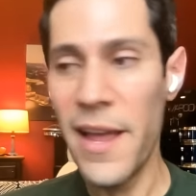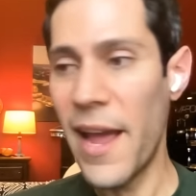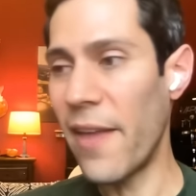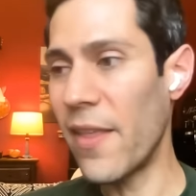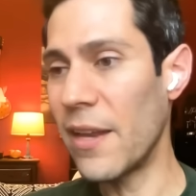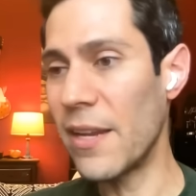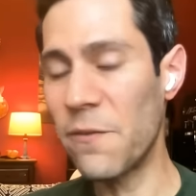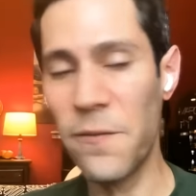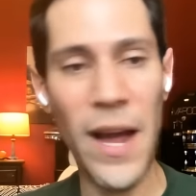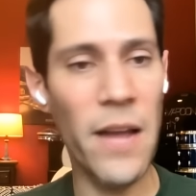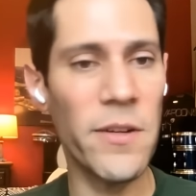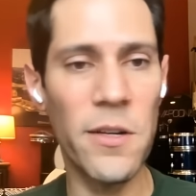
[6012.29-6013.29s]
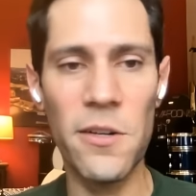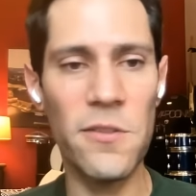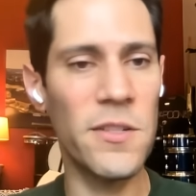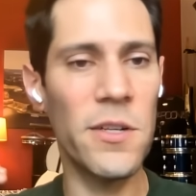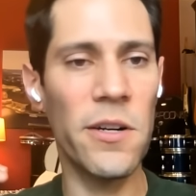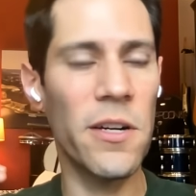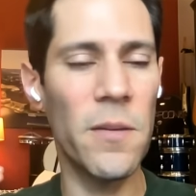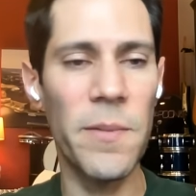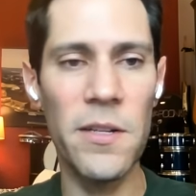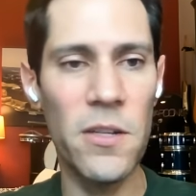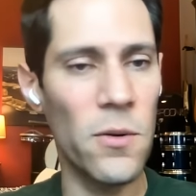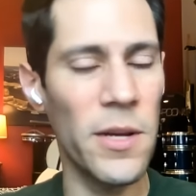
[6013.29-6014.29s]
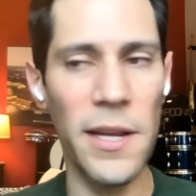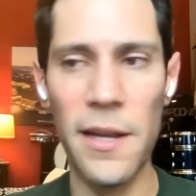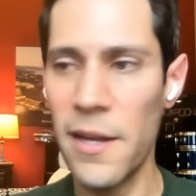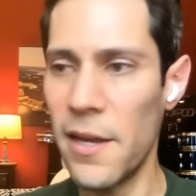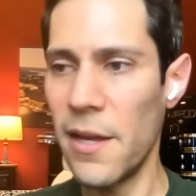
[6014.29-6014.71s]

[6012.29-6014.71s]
And then in 5 years, you're going to be doing